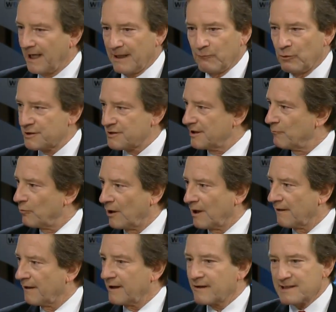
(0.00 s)
I wish him
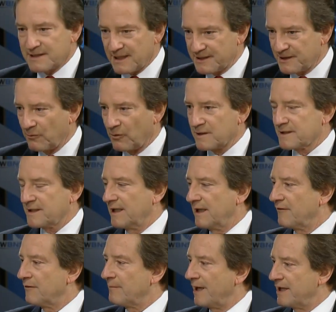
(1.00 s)
well there. He says he wants to
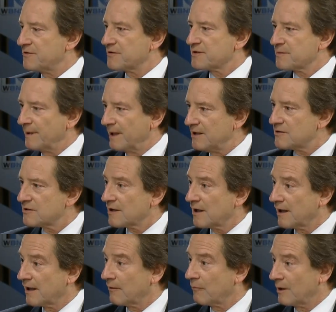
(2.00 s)
give a major speech
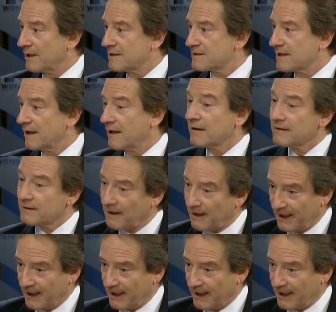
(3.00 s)
when he's there.